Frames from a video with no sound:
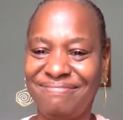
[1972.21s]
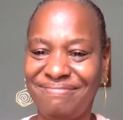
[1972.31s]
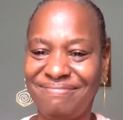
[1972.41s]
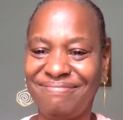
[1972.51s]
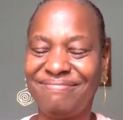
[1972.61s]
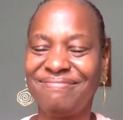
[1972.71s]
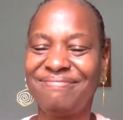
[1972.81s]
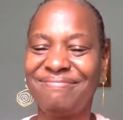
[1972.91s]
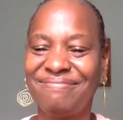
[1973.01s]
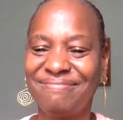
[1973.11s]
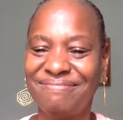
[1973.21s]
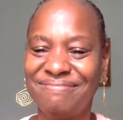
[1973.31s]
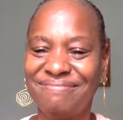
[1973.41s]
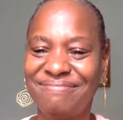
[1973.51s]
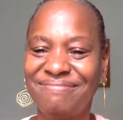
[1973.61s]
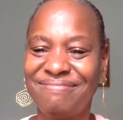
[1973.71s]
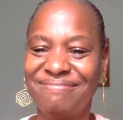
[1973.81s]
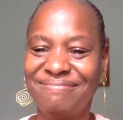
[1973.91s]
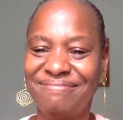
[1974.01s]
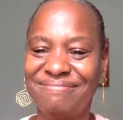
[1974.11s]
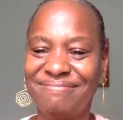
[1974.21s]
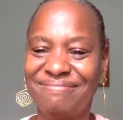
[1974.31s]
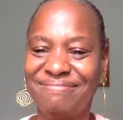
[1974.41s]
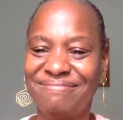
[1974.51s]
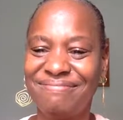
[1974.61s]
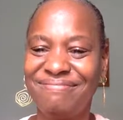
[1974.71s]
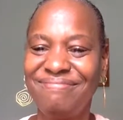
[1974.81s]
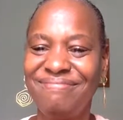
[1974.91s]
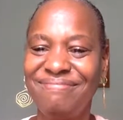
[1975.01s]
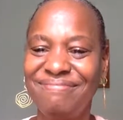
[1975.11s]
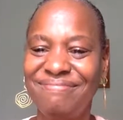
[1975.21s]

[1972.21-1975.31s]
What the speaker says: The person shown says nothing.